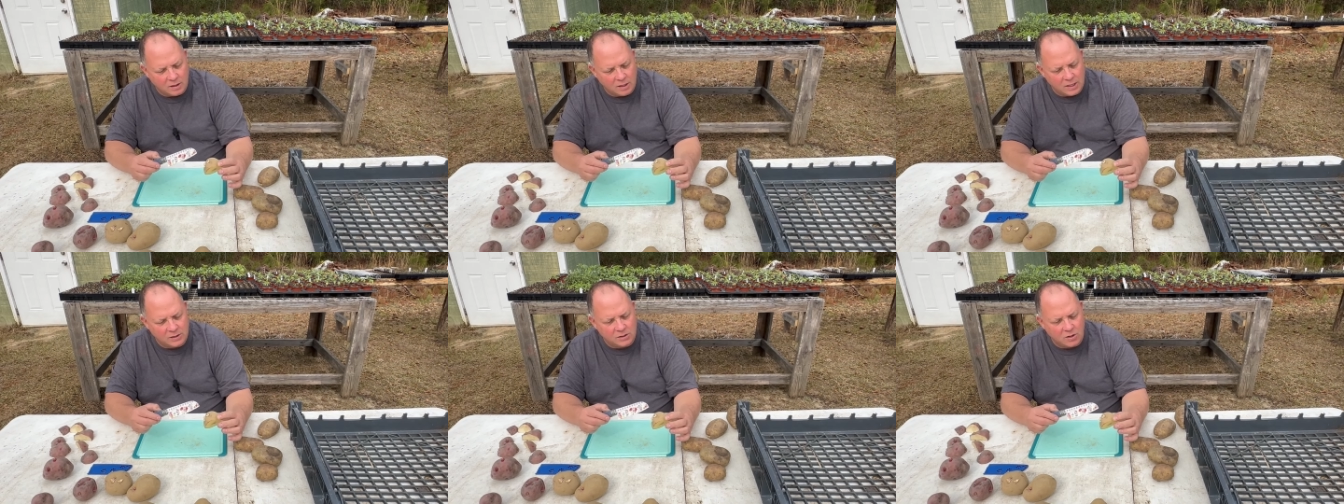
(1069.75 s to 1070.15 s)

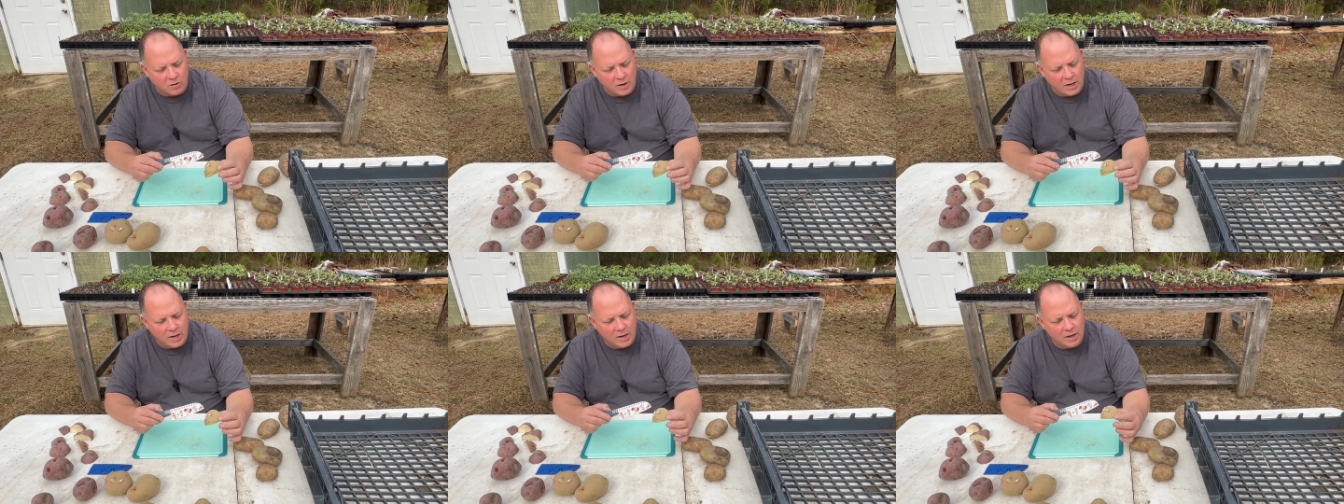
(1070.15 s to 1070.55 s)
Let's
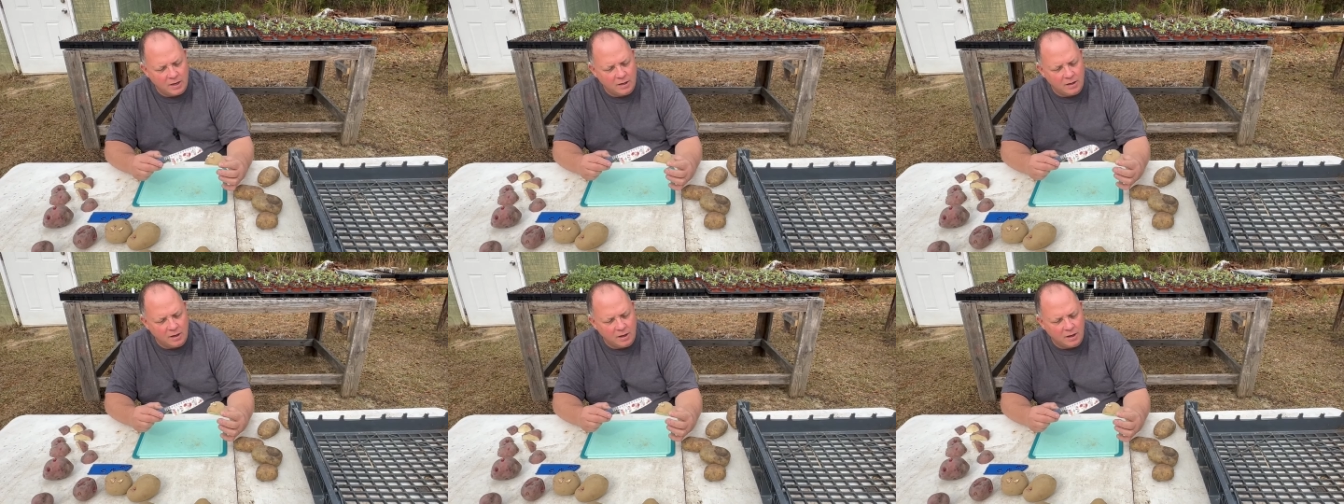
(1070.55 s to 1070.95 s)
go
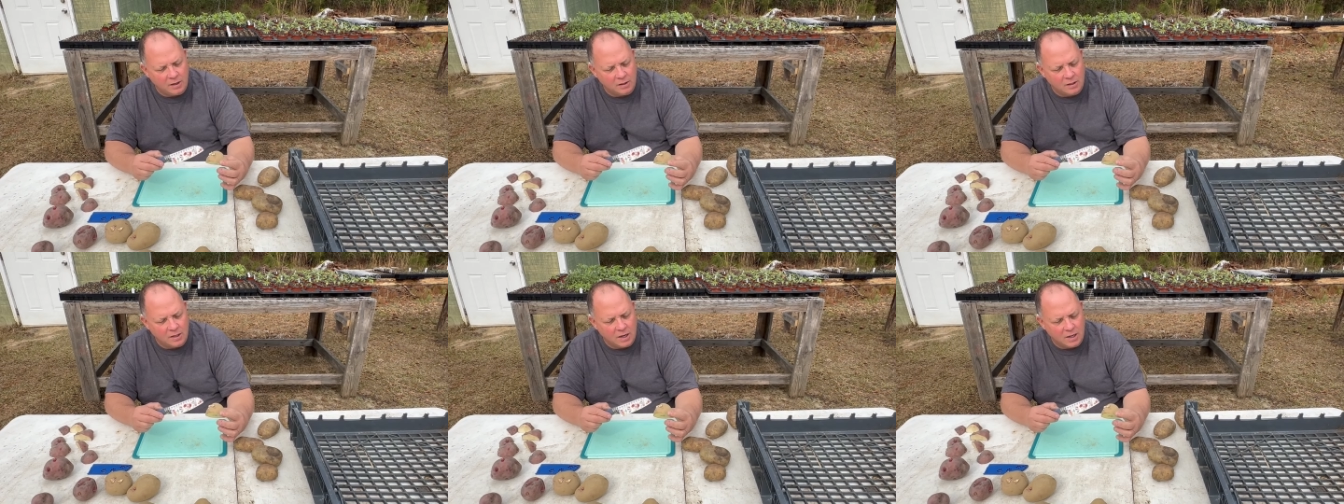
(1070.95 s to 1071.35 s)
ahead
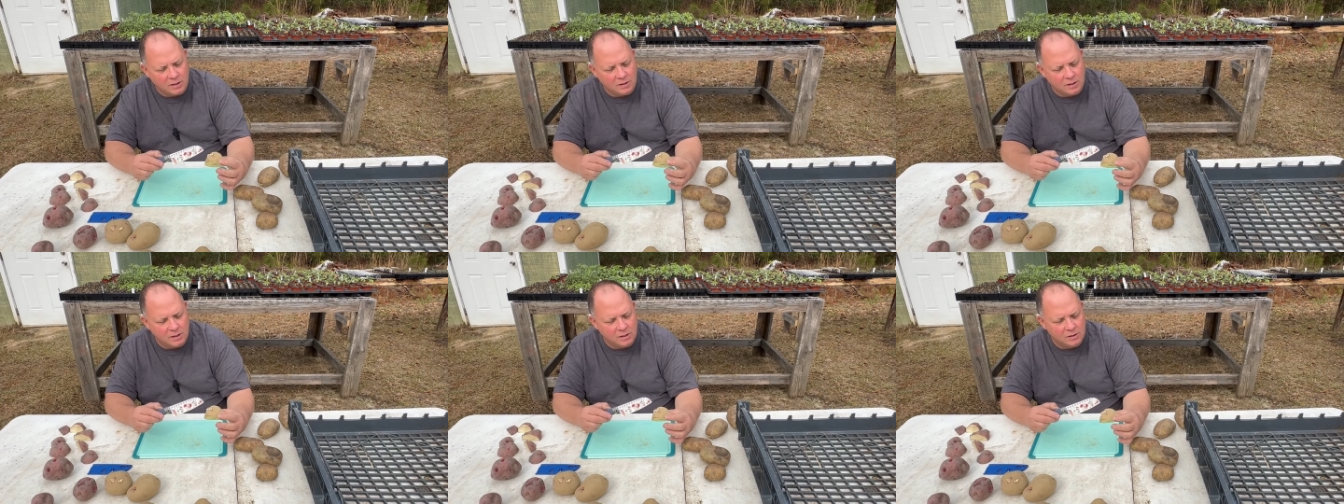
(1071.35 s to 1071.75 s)
and cut
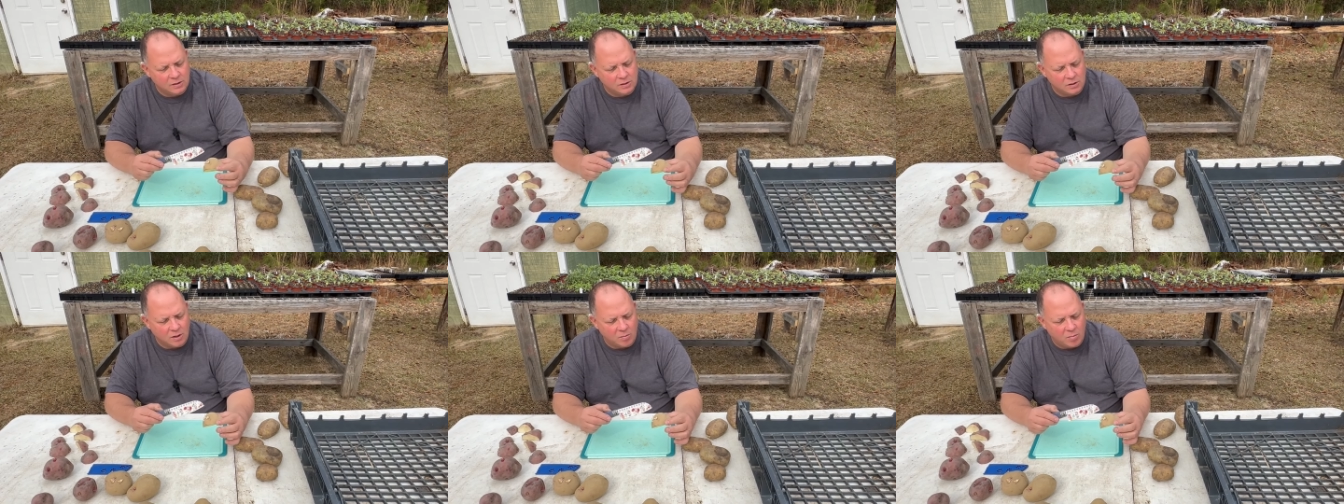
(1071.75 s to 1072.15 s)

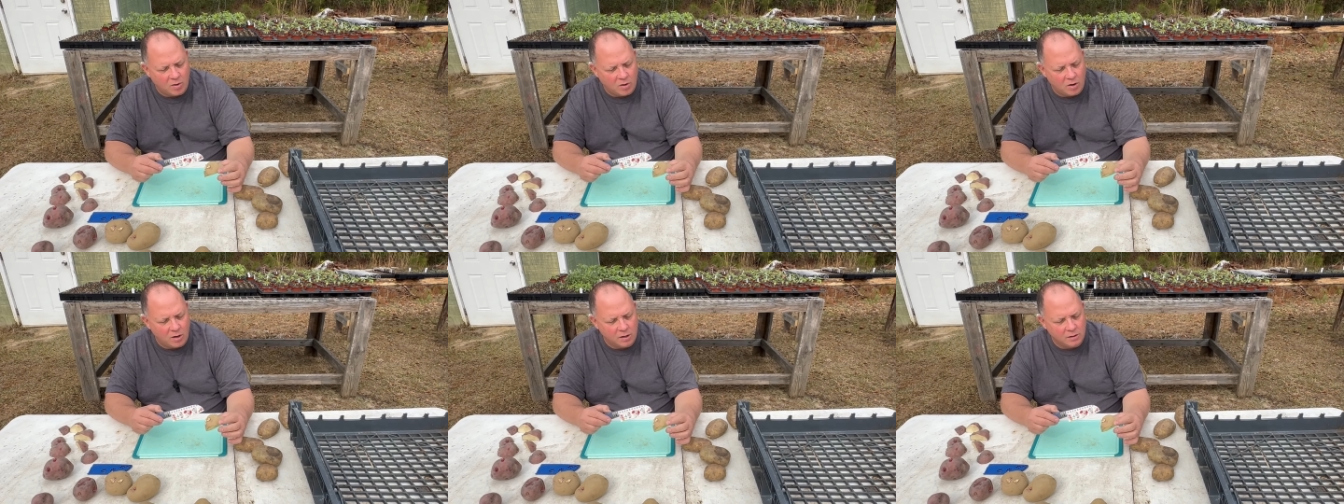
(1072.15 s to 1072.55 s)
this
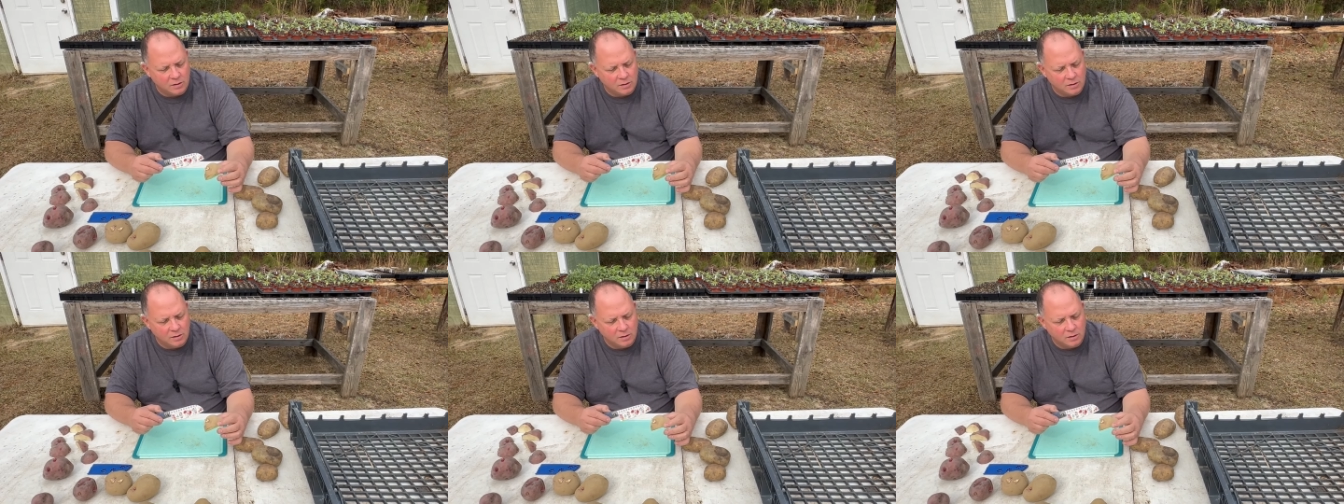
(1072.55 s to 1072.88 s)
apart.